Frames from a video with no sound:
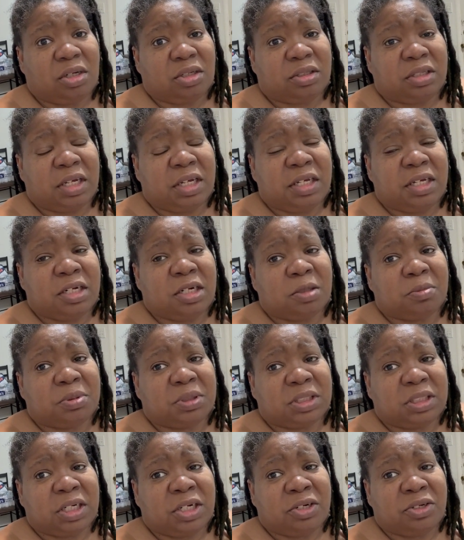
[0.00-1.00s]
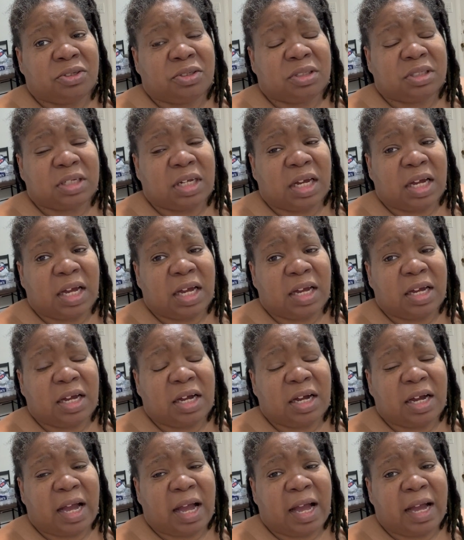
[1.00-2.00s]
they get upstairs.
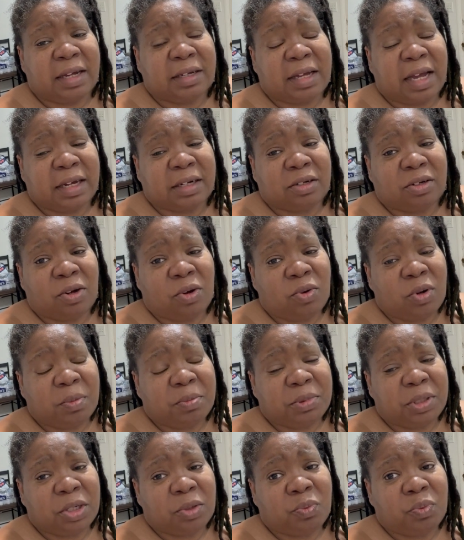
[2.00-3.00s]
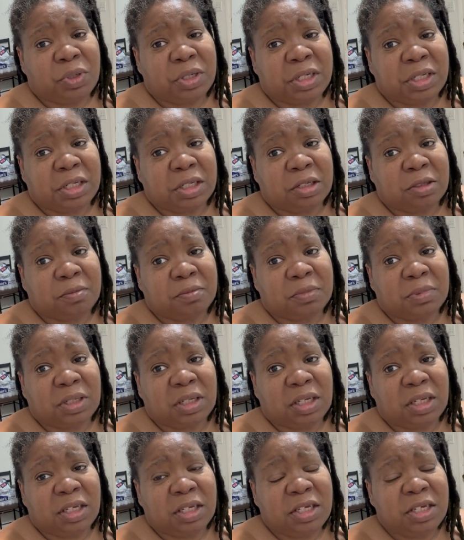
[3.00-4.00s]
I go up there with him.
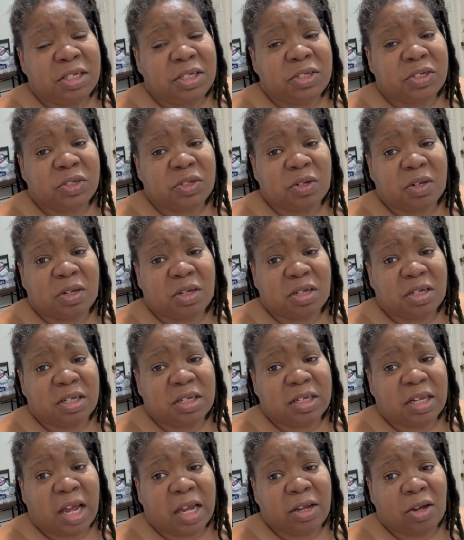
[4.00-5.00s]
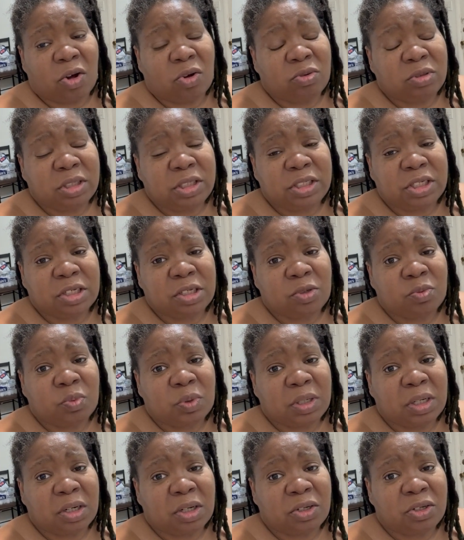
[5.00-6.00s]
He's like only dealing
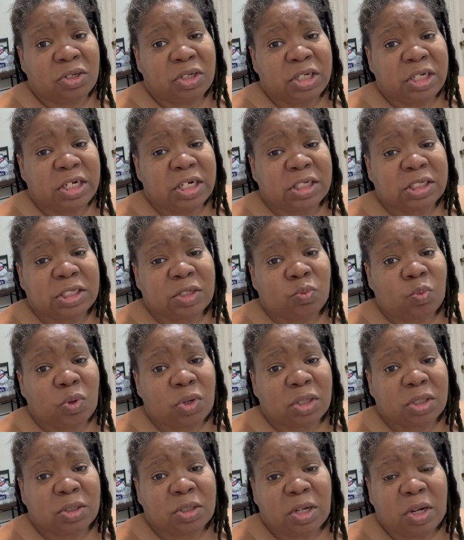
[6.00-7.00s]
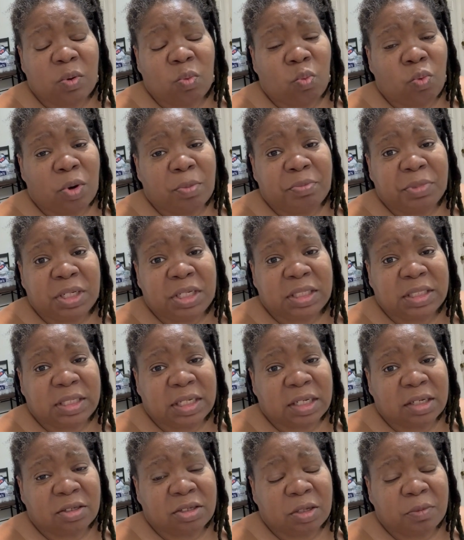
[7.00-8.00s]
with her. He doesn't want me to
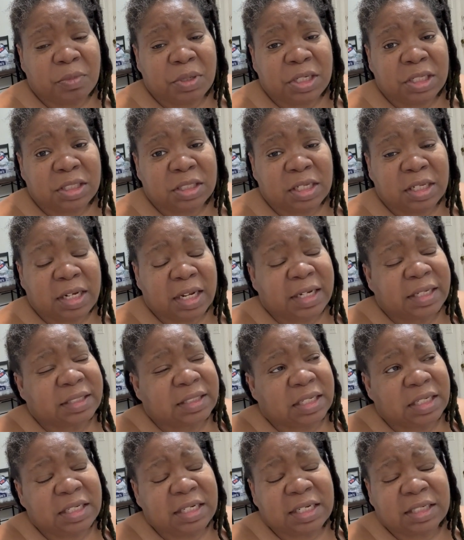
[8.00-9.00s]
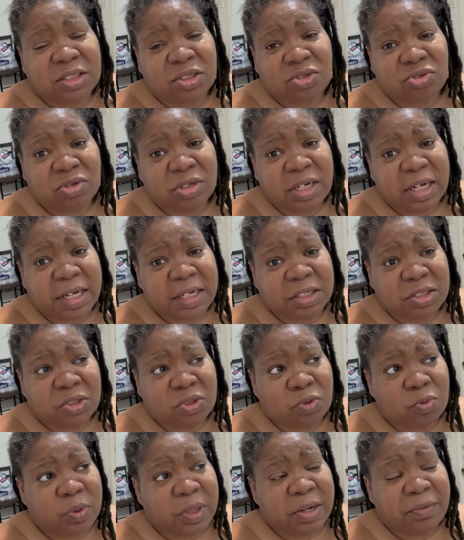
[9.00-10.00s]
tell him anything. Like I said, he had a straight
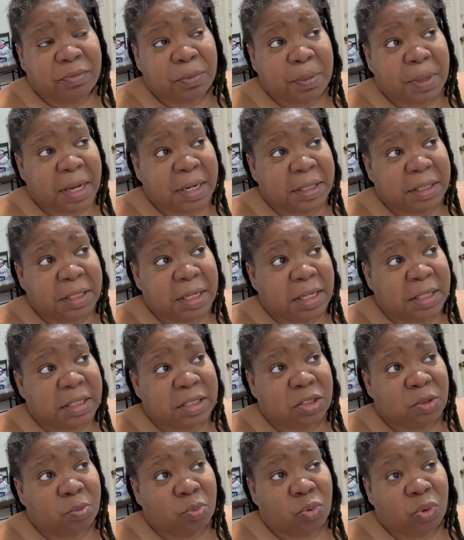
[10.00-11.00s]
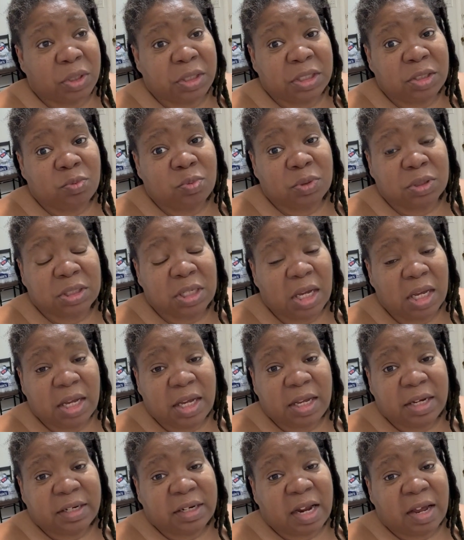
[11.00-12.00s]
attitude with everybody at this point. He was
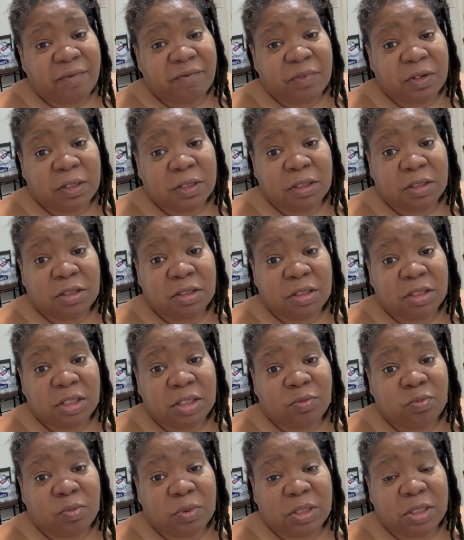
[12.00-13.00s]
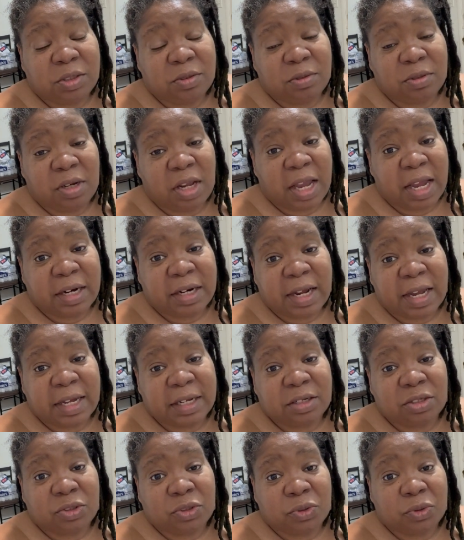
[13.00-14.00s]
not feeling good. He had an
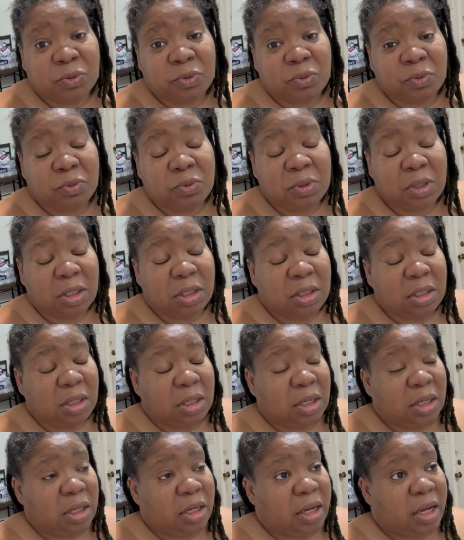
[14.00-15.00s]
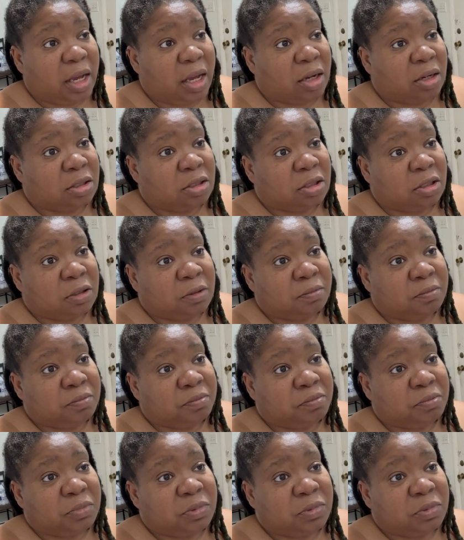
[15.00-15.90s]
attitude. I'm